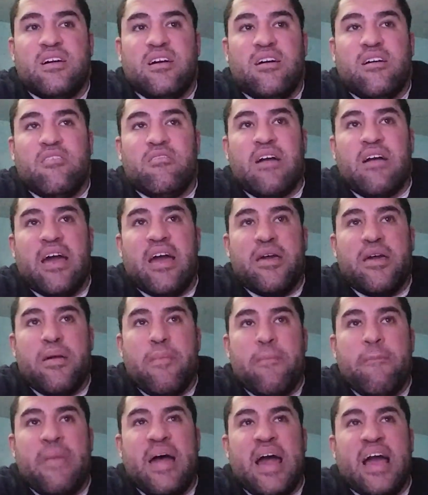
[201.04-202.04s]
Alright,
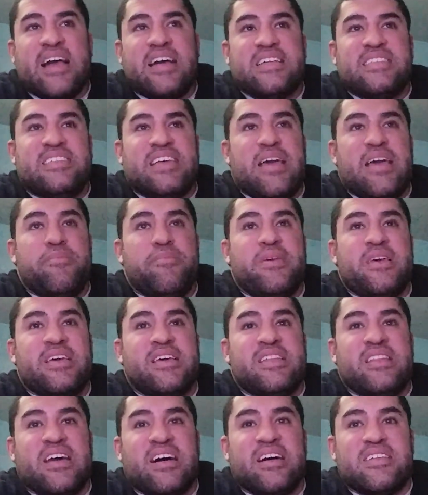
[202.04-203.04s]

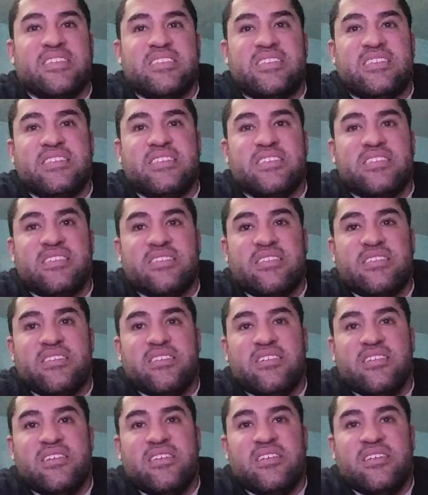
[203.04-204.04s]
macadamia nuts.
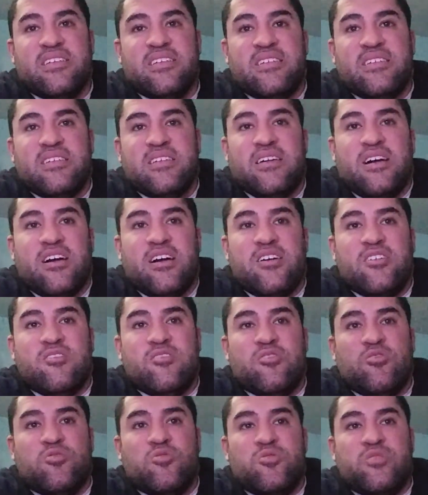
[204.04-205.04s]
I don't
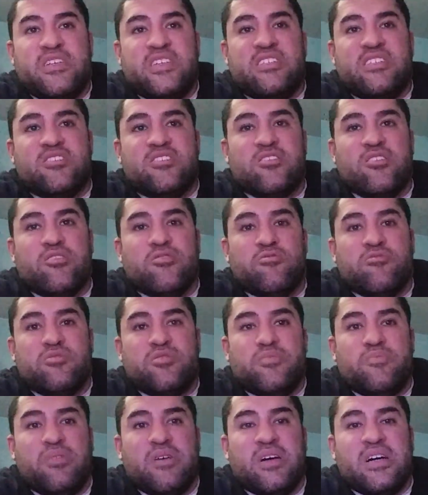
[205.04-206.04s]
know who eats
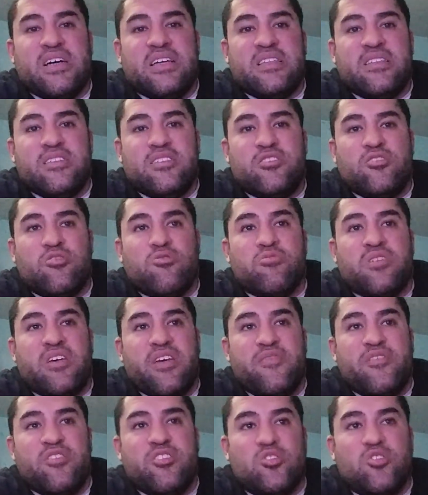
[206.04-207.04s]
those, but don't
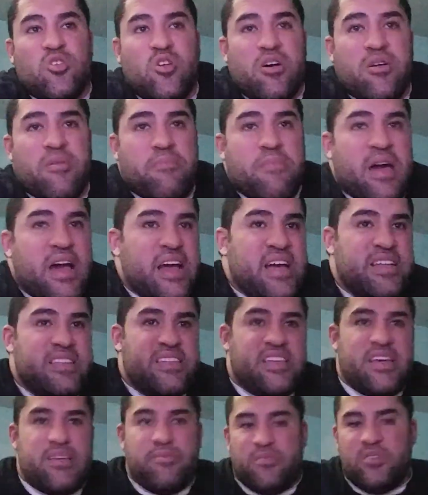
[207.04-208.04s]
give your dog
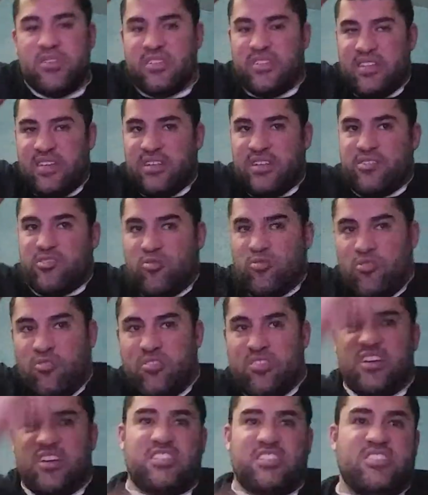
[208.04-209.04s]
macadamia nuts or
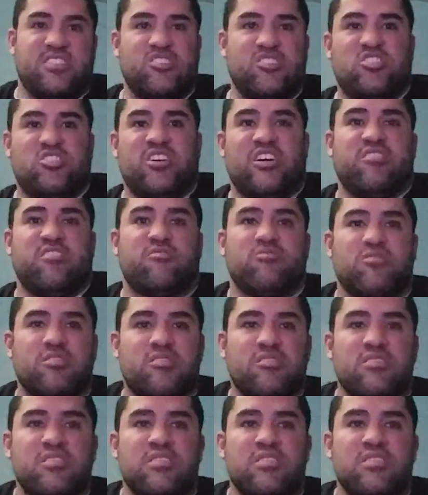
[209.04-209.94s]
nuts in general.